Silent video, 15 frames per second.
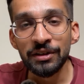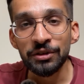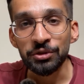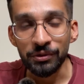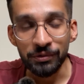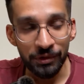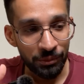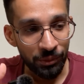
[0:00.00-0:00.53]

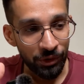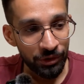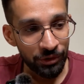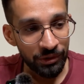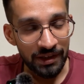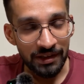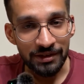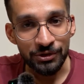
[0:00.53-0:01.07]
So if you want
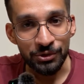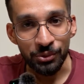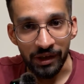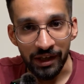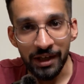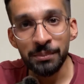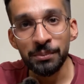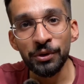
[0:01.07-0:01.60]
your kids to
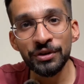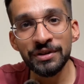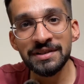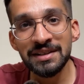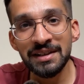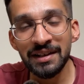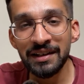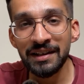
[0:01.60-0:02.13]
read
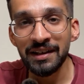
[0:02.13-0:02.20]
books.